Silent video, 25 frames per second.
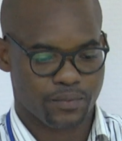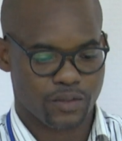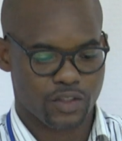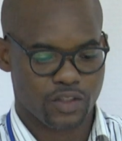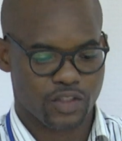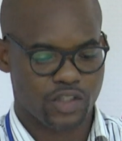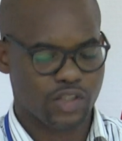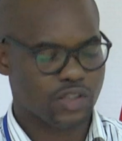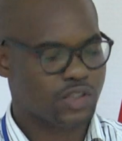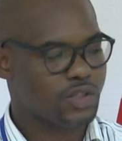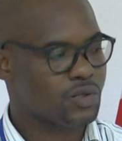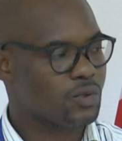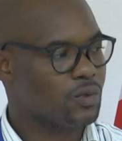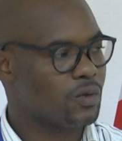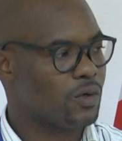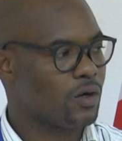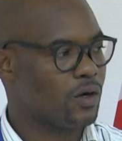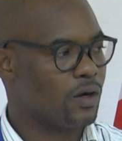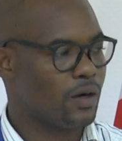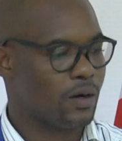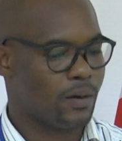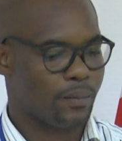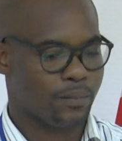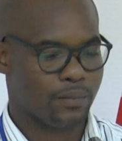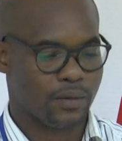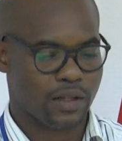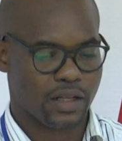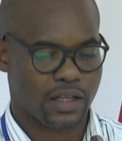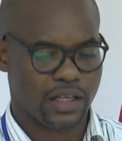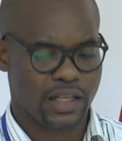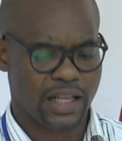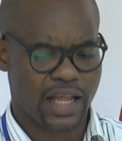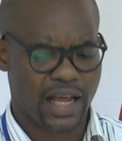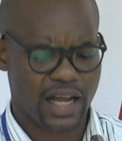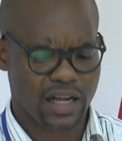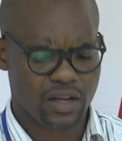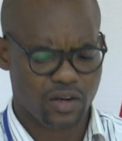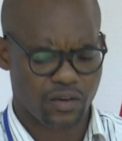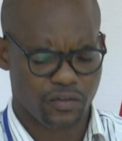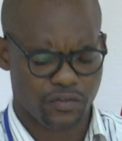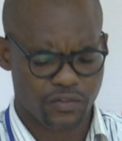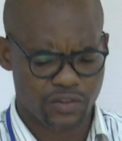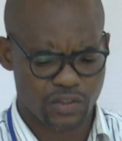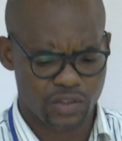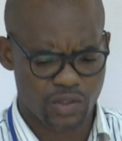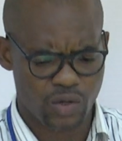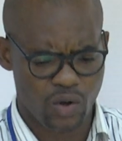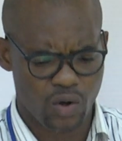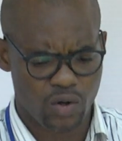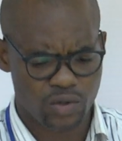due to lack of
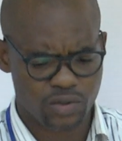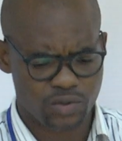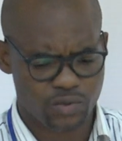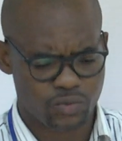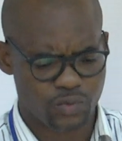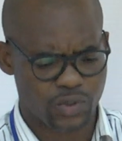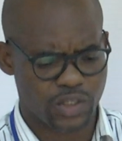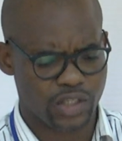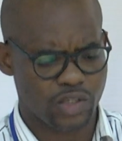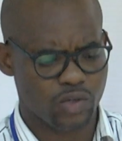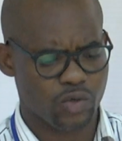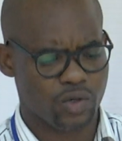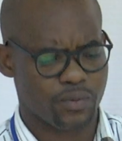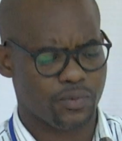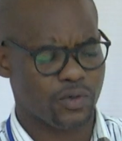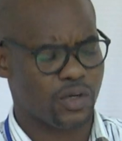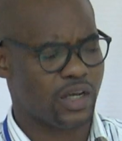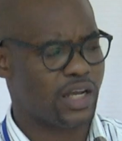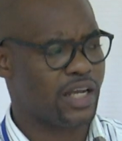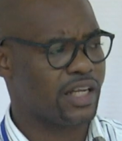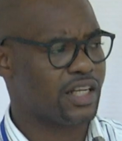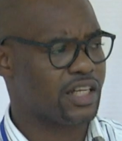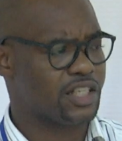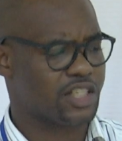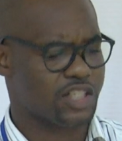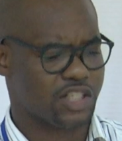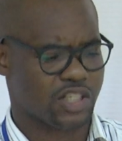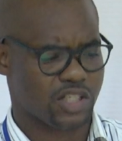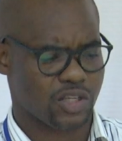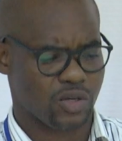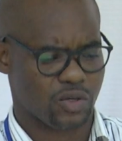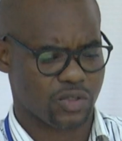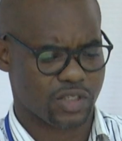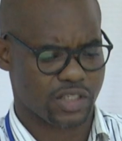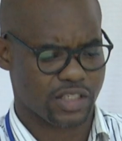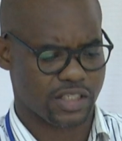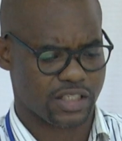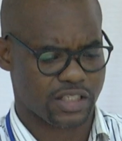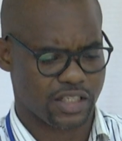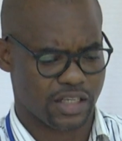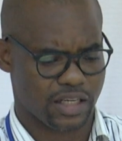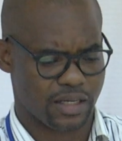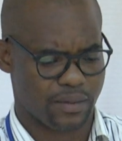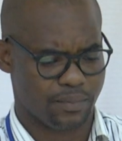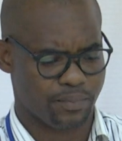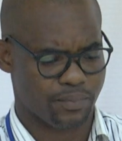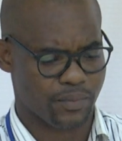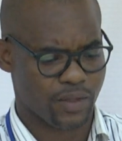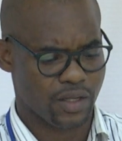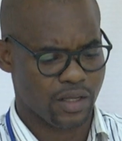non-renewable energy sources,
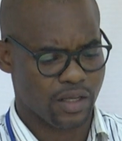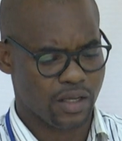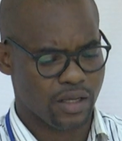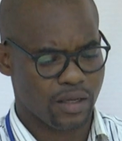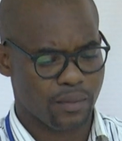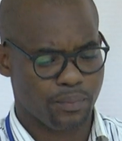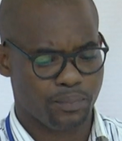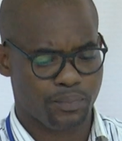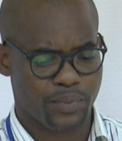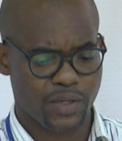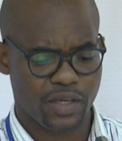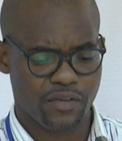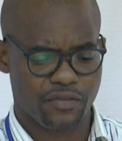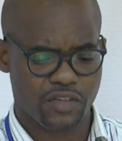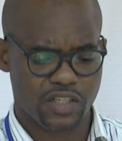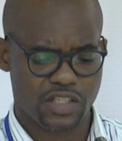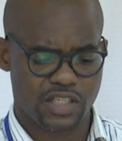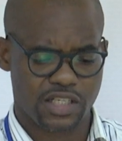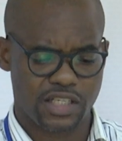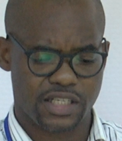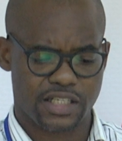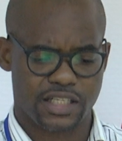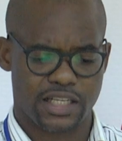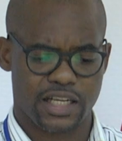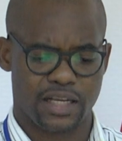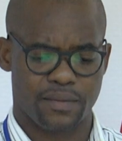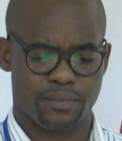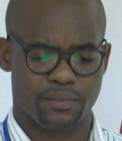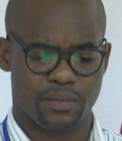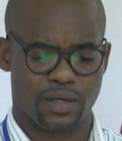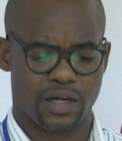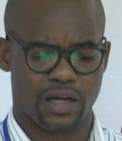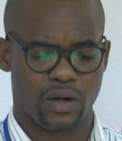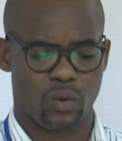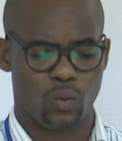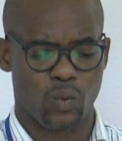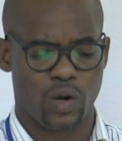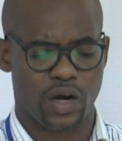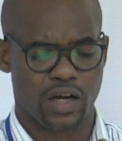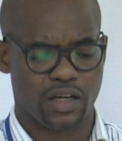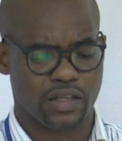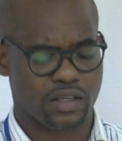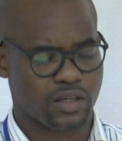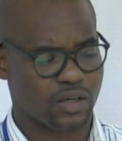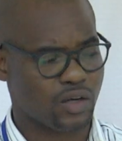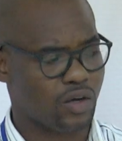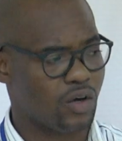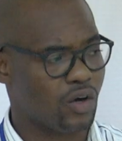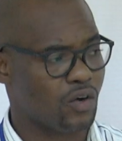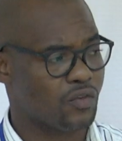PV systems are
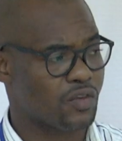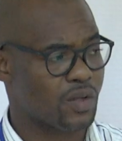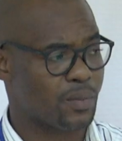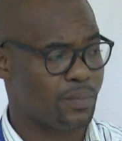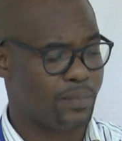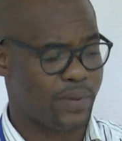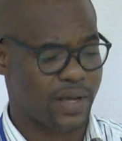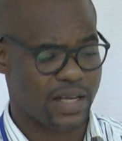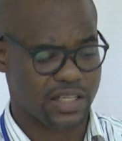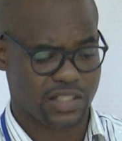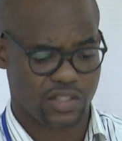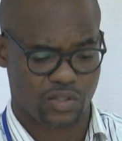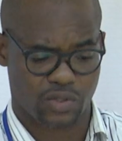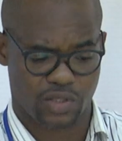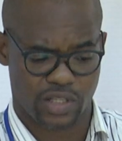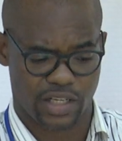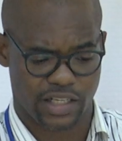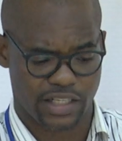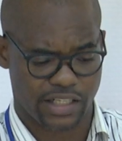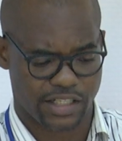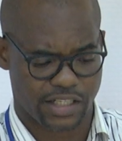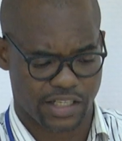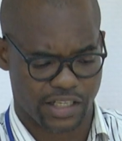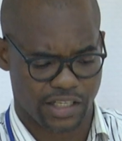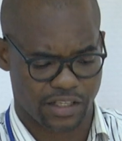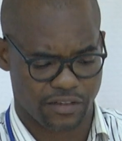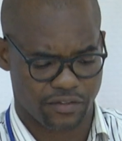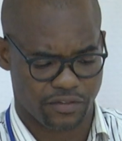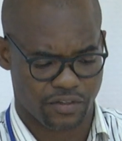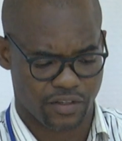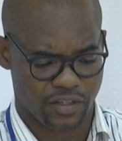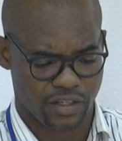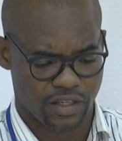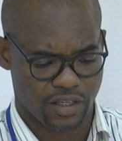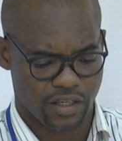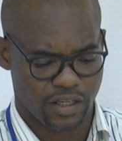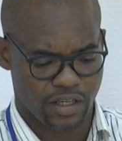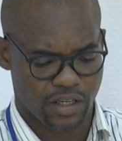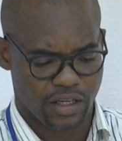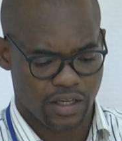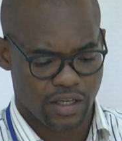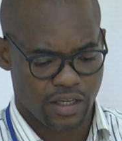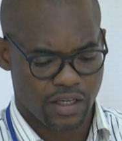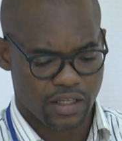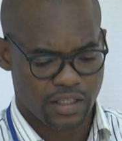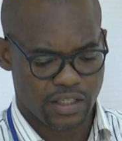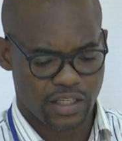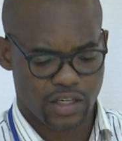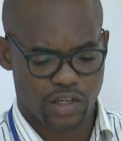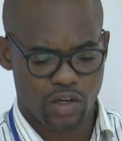one of the best alternatives.
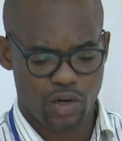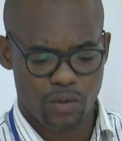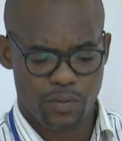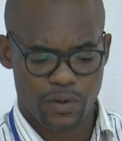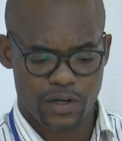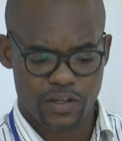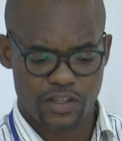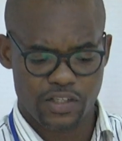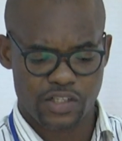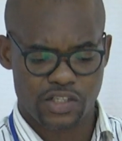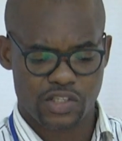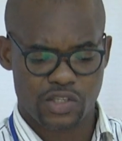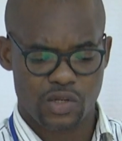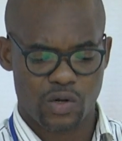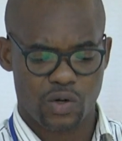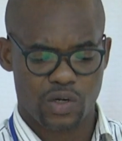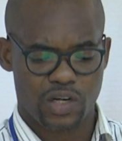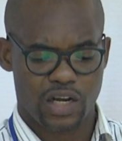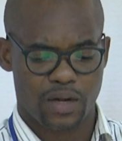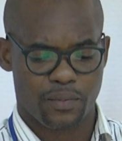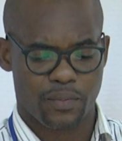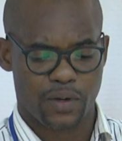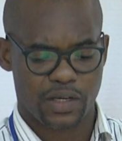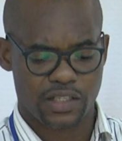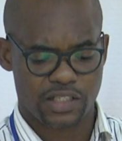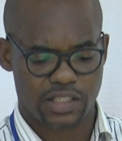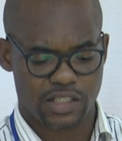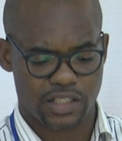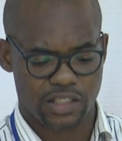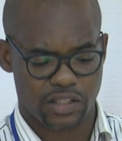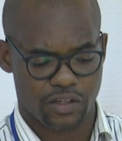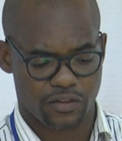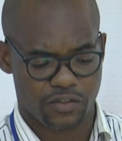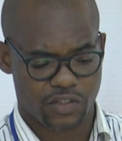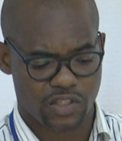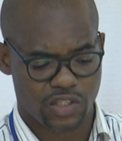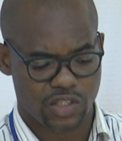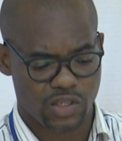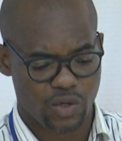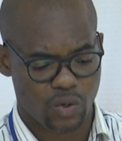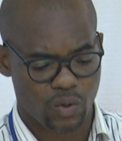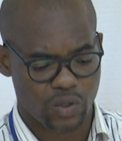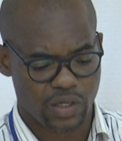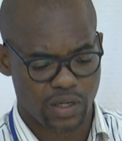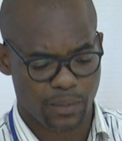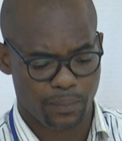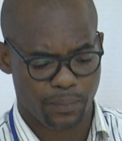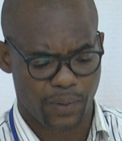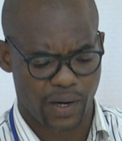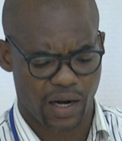The global installed capacity of
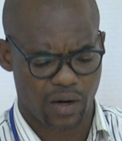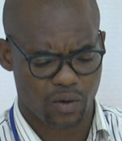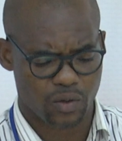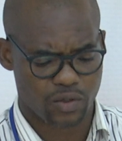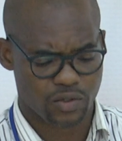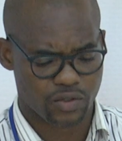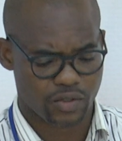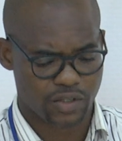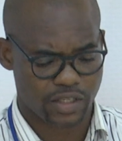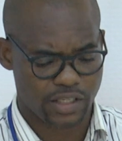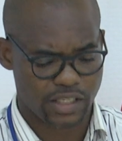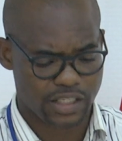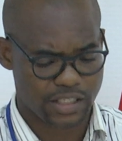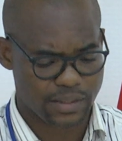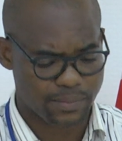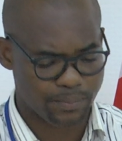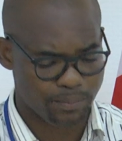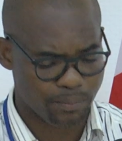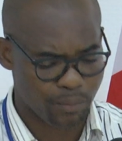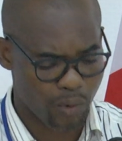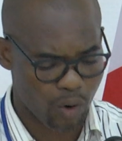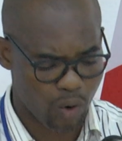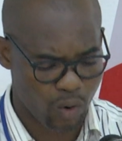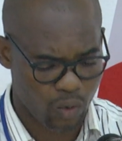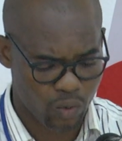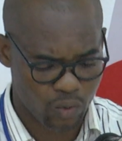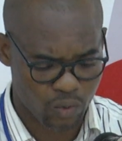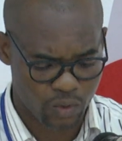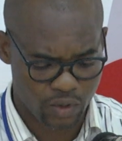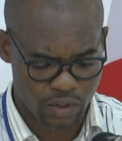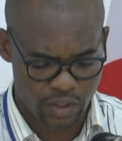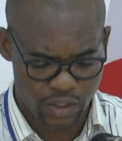solar power is more